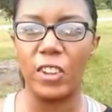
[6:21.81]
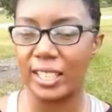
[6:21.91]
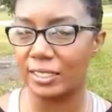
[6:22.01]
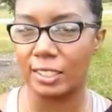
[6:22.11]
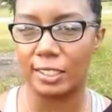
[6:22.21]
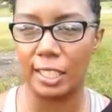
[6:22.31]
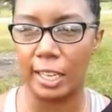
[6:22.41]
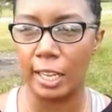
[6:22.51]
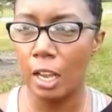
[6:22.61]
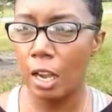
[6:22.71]

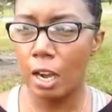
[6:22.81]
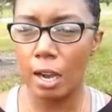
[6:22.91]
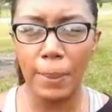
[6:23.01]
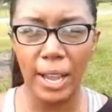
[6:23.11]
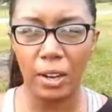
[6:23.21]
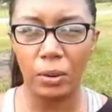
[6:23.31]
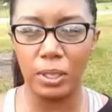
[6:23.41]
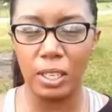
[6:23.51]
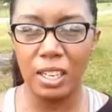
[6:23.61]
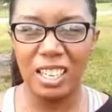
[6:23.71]
fantasy
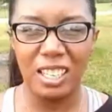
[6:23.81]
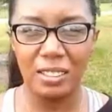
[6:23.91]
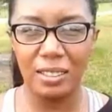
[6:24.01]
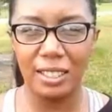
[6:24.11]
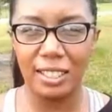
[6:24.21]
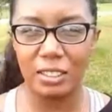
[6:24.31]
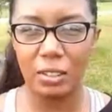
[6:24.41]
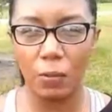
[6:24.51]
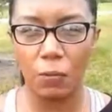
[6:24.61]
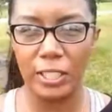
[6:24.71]
about
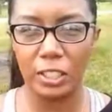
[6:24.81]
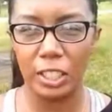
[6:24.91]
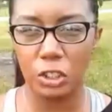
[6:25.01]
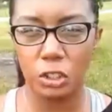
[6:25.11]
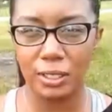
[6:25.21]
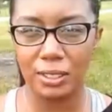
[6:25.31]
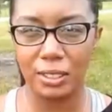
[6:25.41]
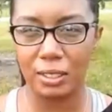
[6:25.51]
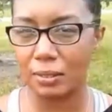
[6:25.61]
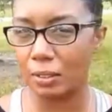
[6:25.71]
this
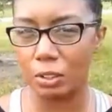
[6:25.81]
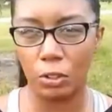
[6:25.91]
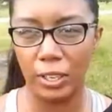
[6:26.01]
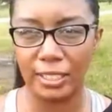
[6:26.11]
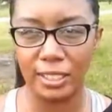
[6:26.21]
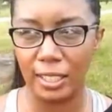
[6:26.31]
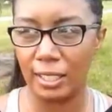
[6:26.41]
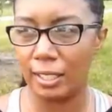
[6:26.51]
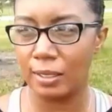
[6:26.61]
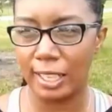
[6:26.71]
fictitious,
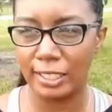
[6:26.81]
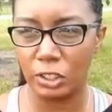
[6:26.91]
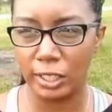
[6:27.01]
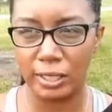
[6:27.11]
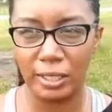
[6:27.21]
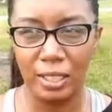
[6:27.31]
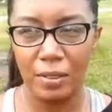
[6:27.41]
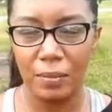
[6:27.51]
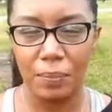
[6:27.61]
crazy, alleged